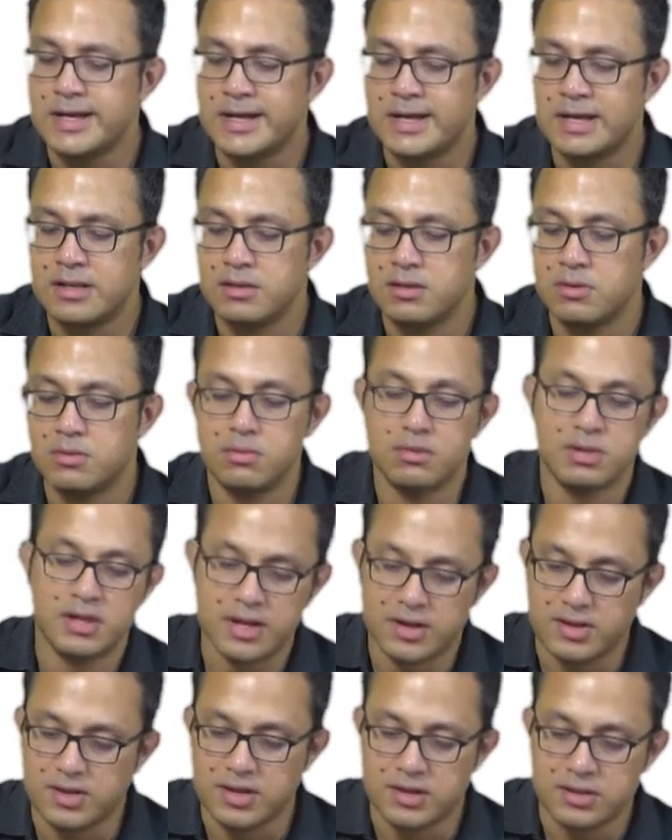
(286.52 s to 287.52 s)
And the,
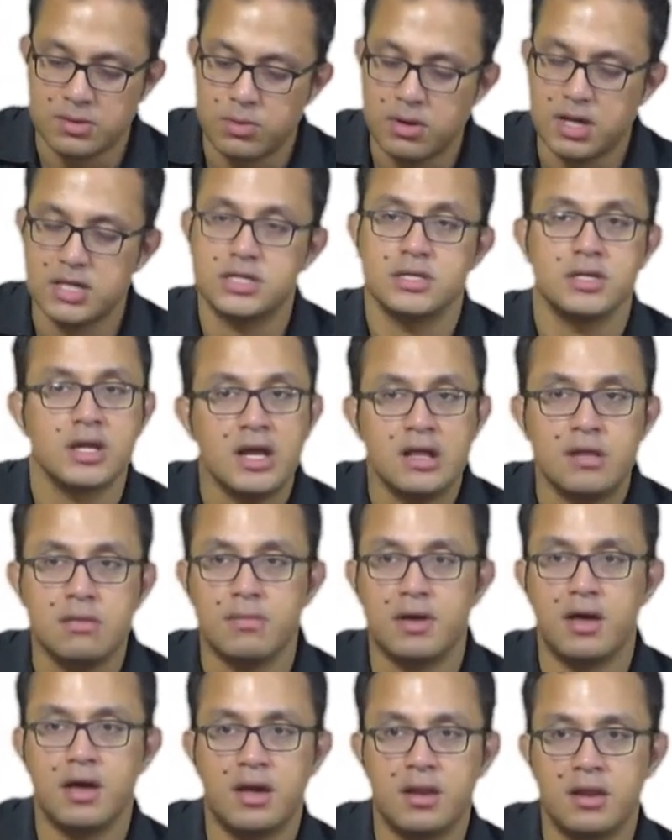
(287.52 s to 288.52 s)
like you said, the
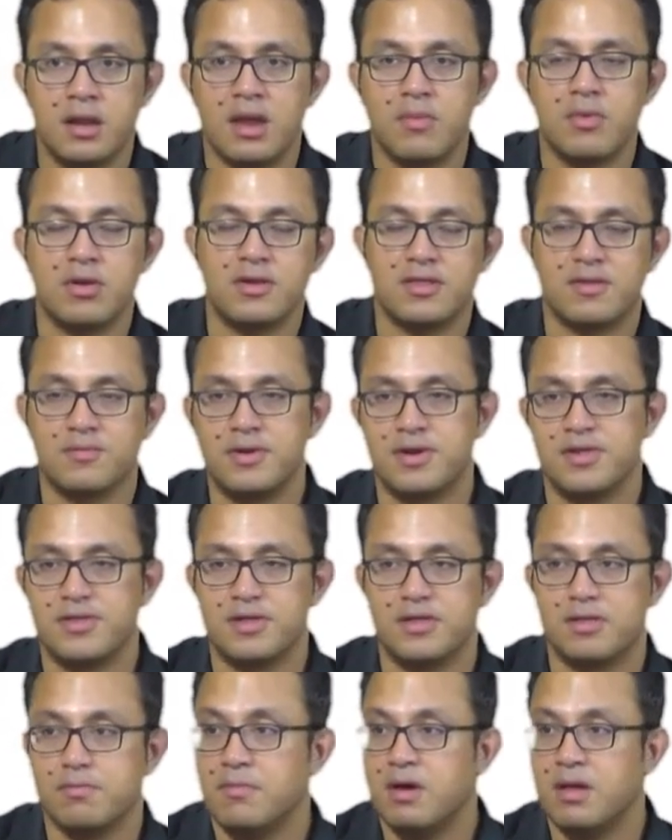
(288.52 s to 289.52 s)
rationale behind naming those
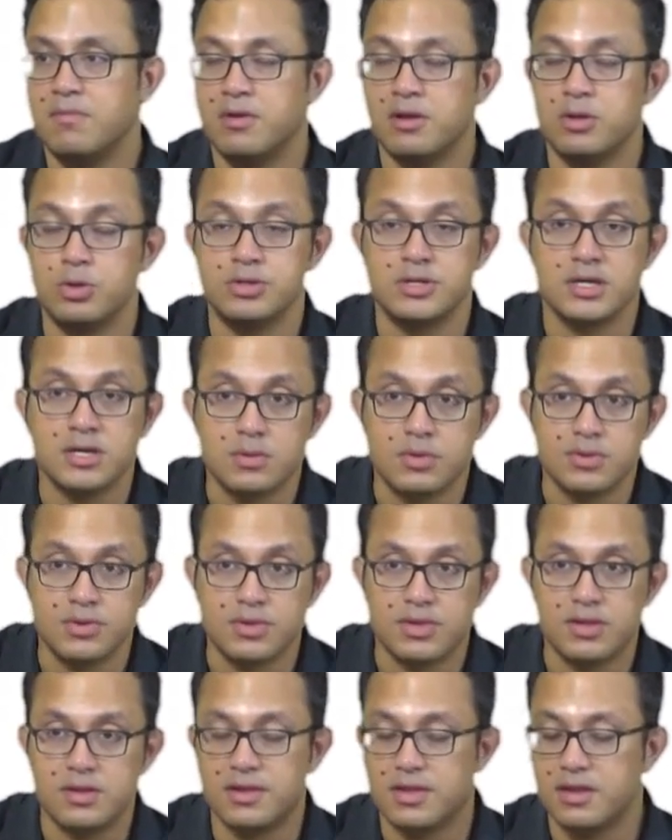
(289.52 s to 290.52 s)
places might be
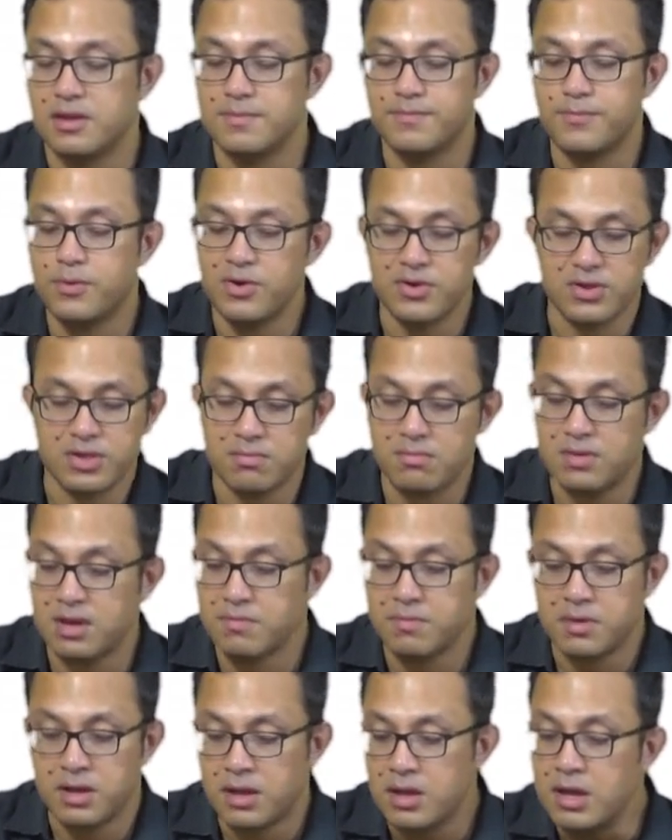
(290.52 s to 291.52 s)
ludicrous at certain points. It
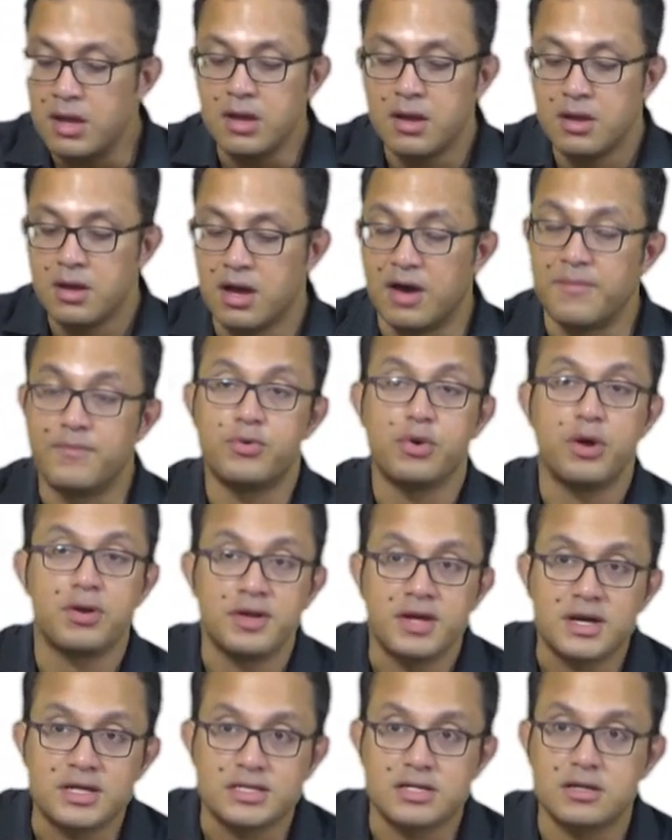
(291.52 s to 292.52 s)
might be a
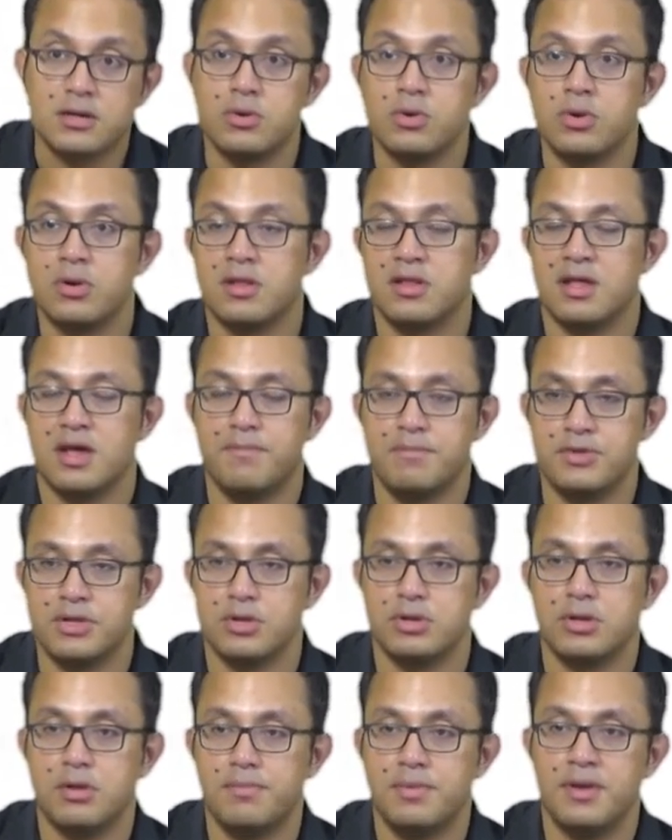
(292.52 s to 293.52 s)
product grown in that
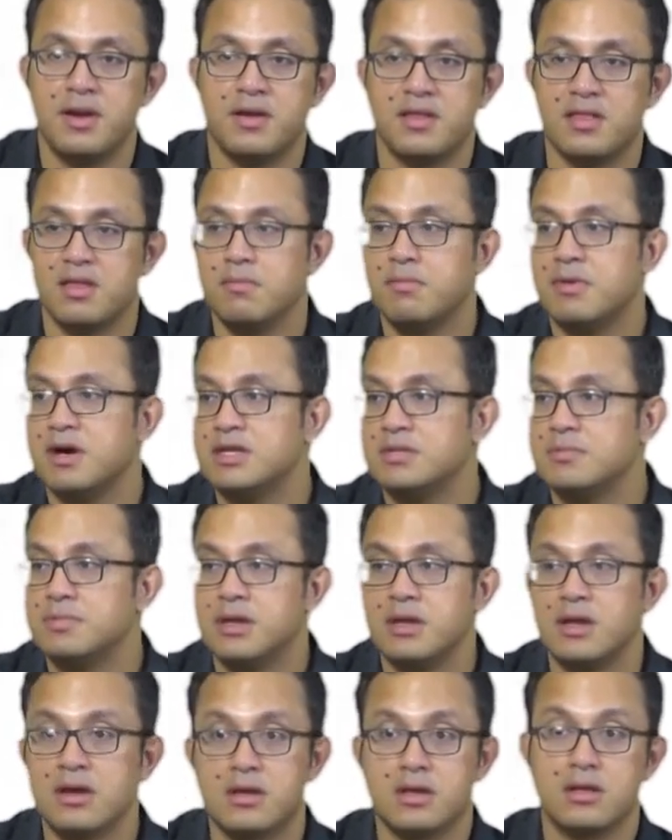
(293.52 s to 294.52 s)
particular place. It
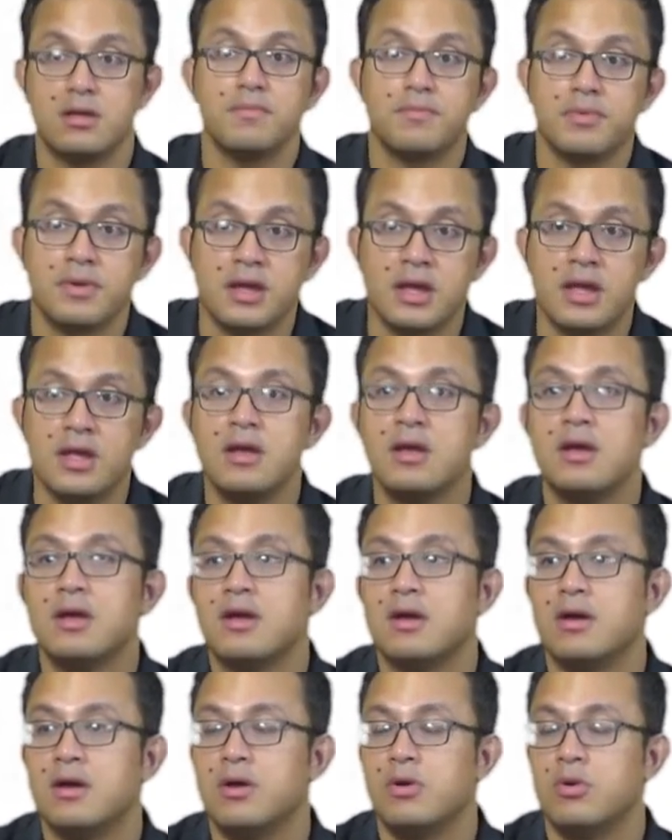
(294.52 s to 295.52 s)
might be a company,
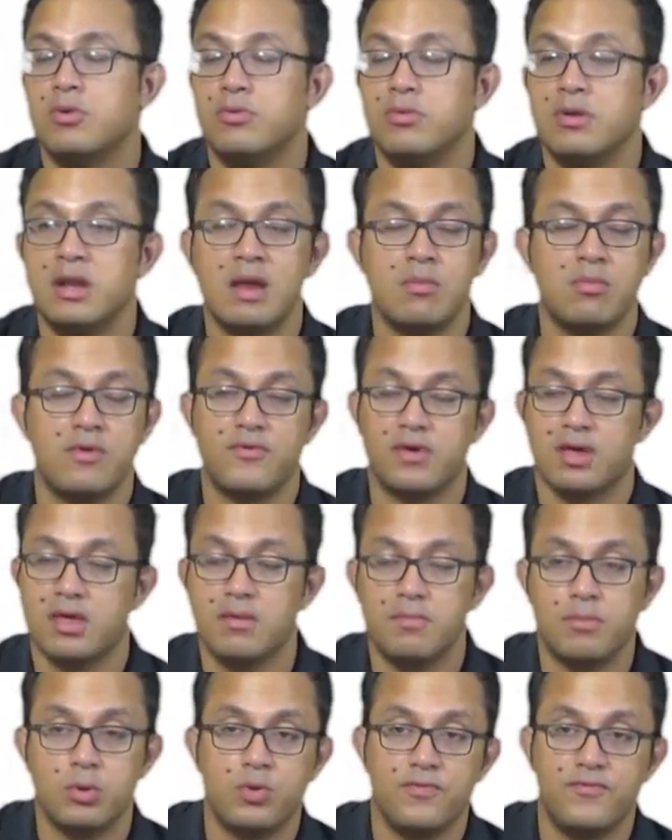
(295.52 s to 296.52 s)
or name of a
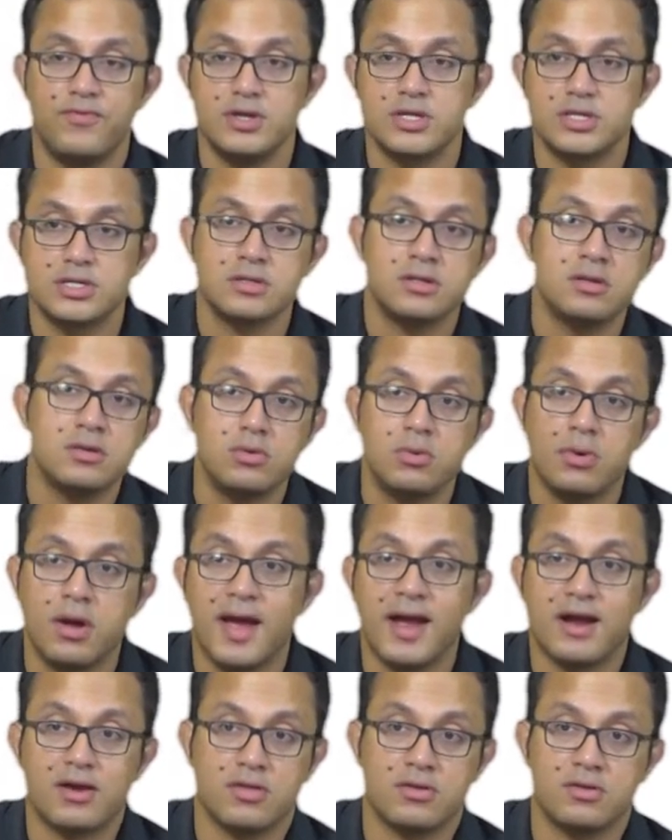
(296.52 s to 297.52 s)
company official
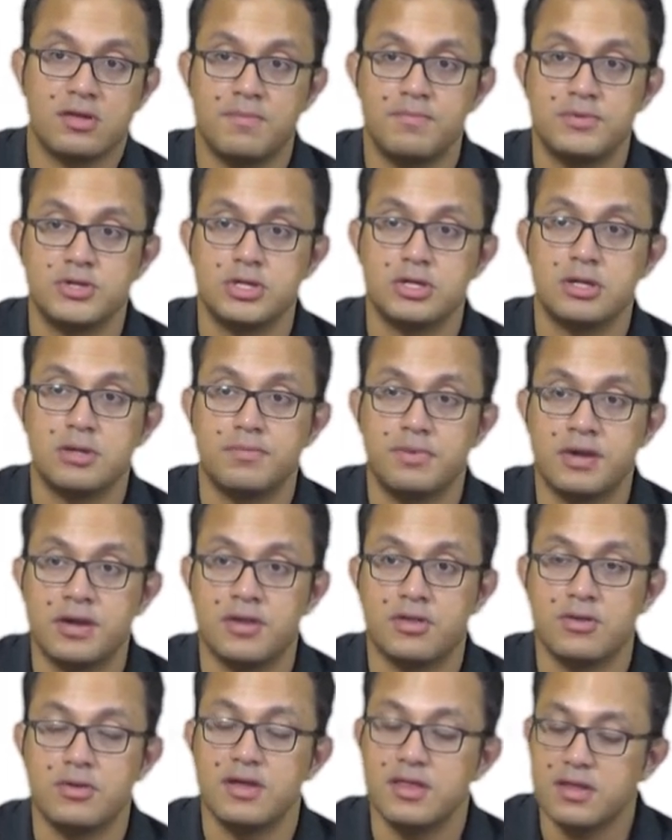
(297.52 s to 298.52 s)
who acts in that particular
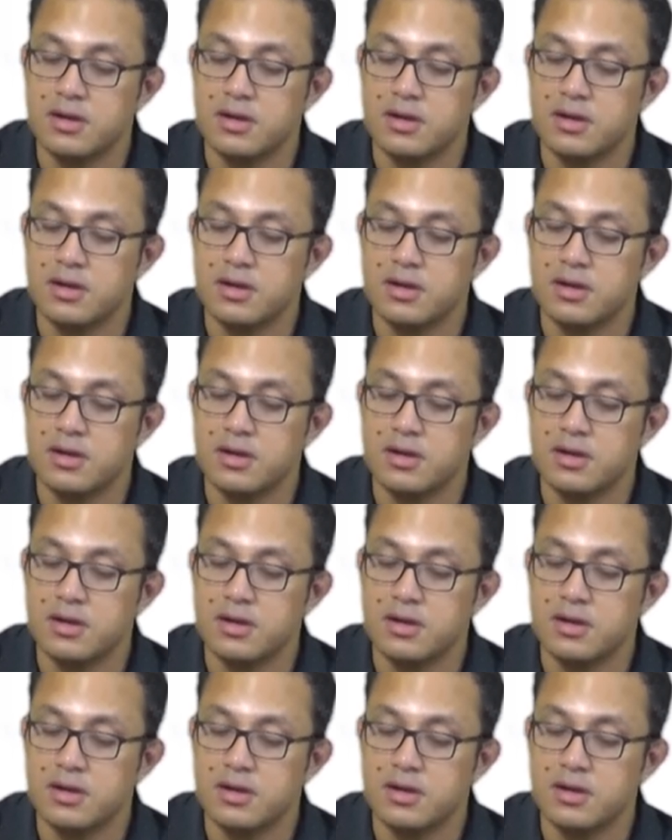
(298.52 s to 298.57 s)
place.